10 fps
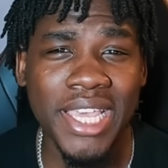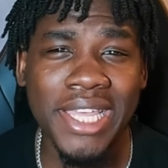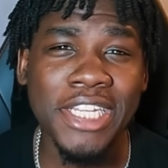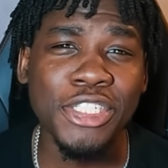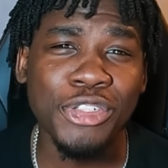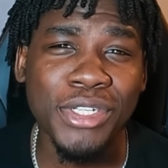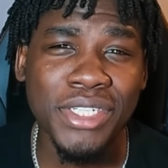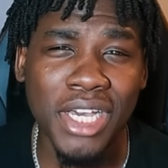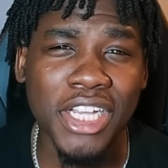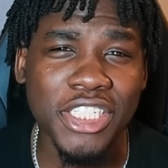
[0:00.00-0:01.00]

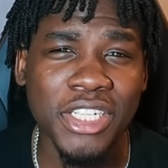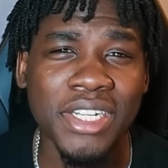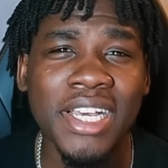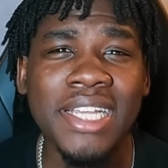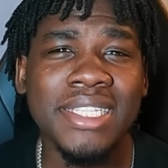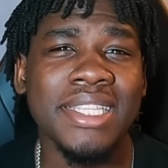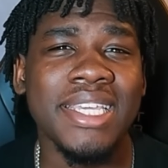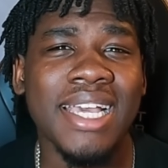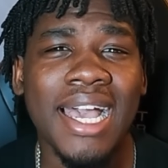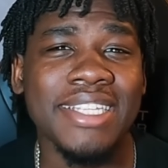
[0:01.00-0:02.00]
introduction to the
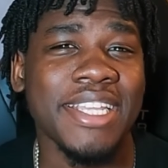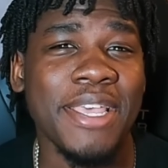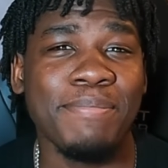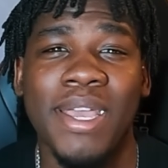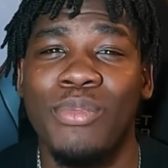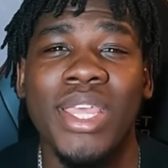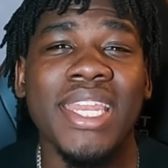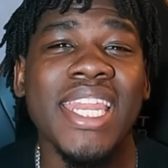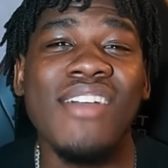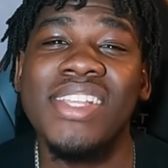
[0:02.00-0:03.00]
Kaiser Impact. We had
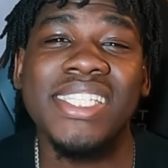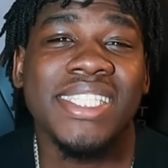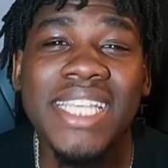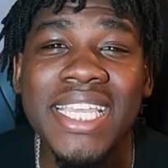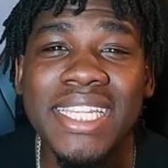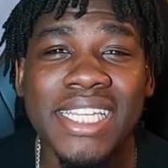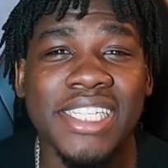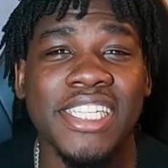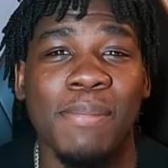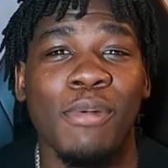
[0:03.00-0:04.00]
never seen this
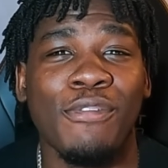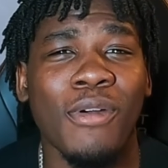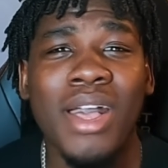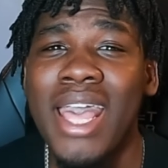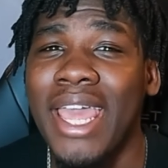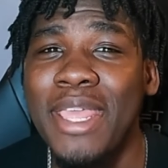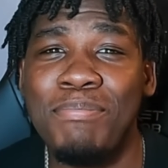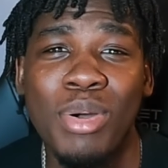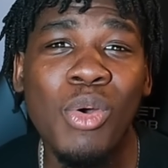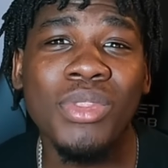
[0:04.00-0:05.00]
shit before, and he
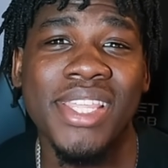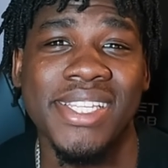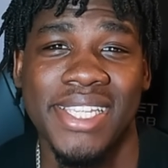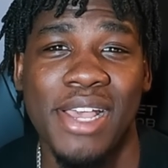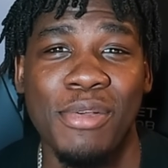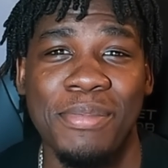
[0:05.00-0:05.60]
pulled this out.